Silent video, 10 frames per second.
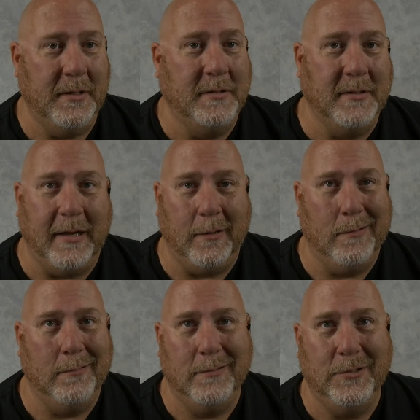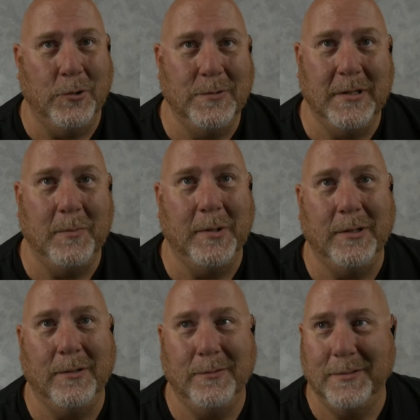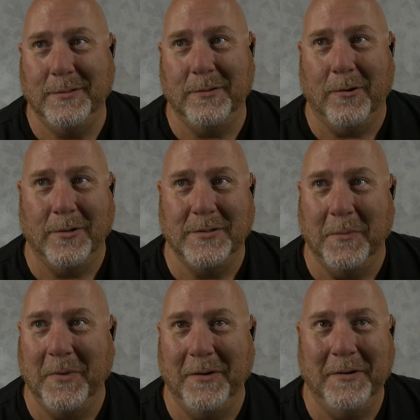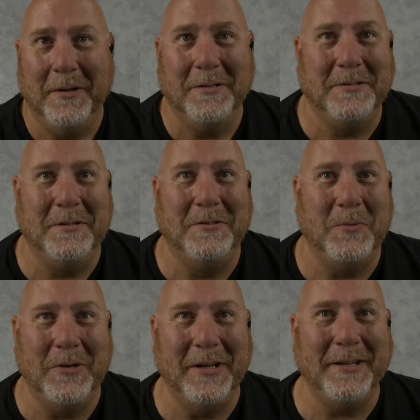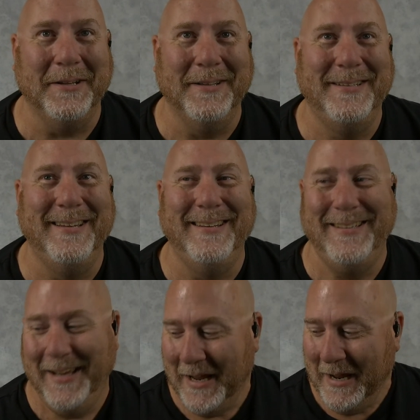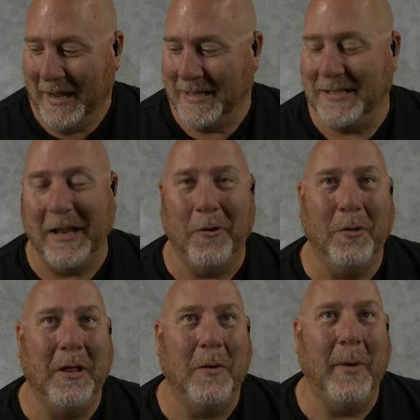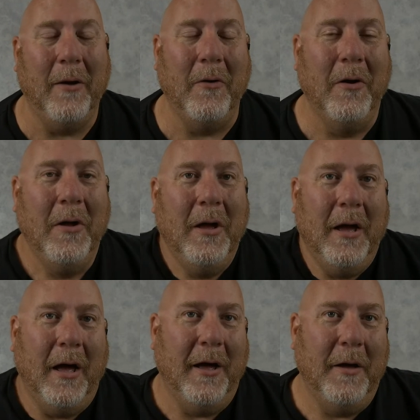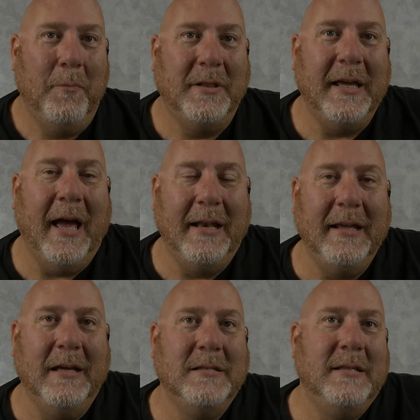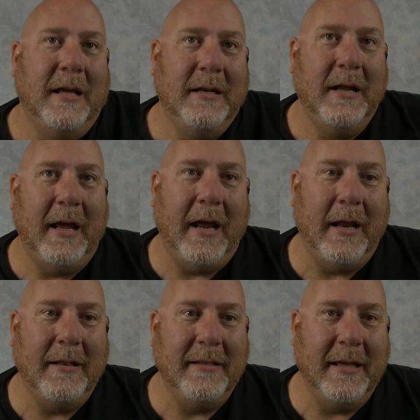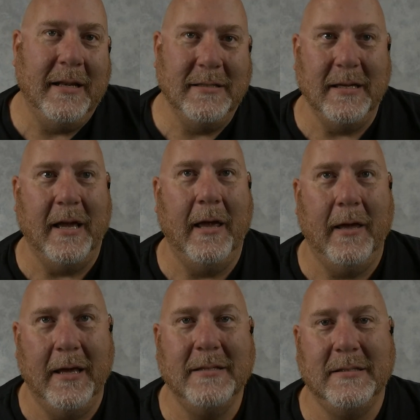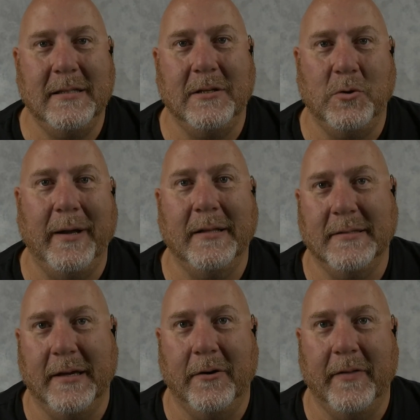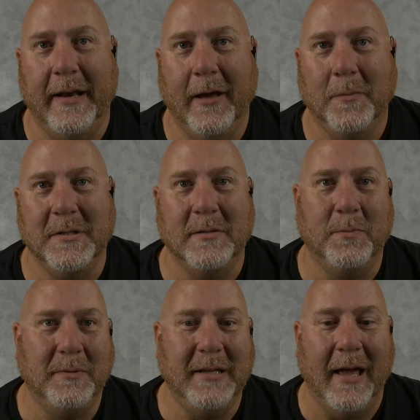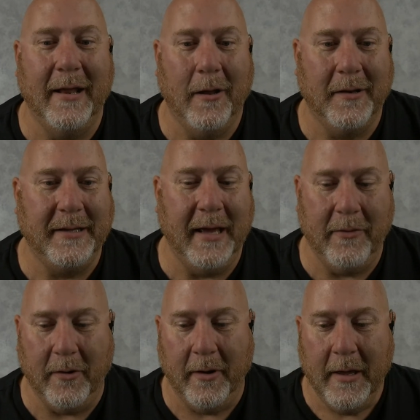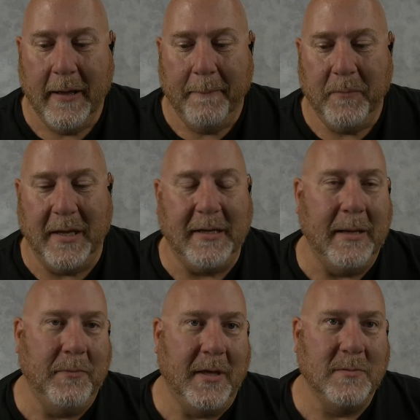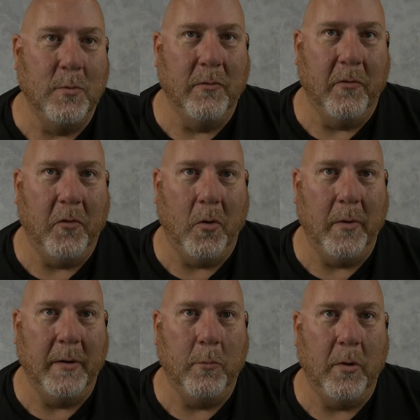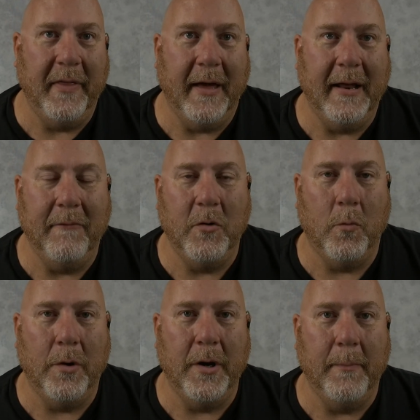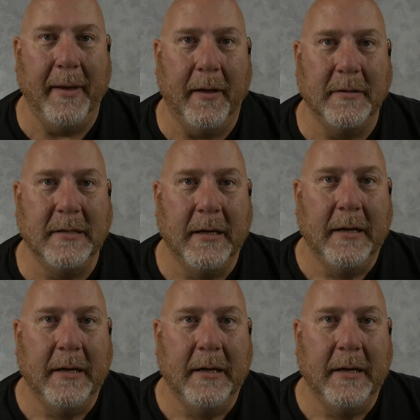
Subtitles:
it's like two CPUs or something. It's ridiculous. It's not a whole lot of power. But the idea is that it's the translator that helps us tie it all together and keep things moving forward without having to worry about